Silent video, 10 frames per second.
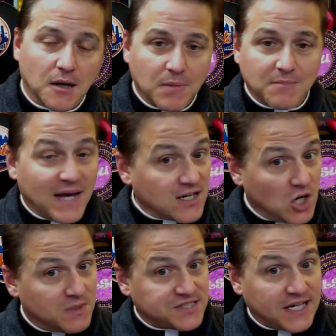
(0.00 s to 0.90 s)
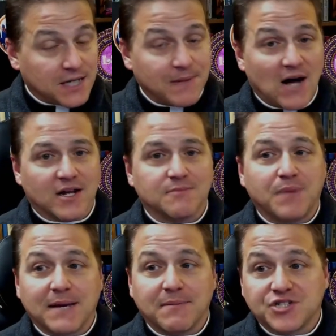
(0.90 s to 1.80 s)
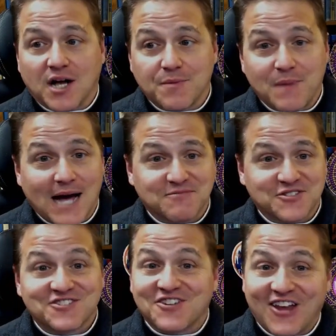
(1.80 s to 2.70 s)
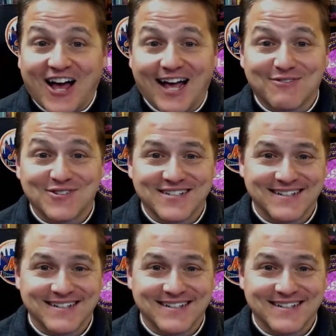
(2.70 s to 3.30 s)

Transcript: But make no mistake about it, baby John the Baptist is alive.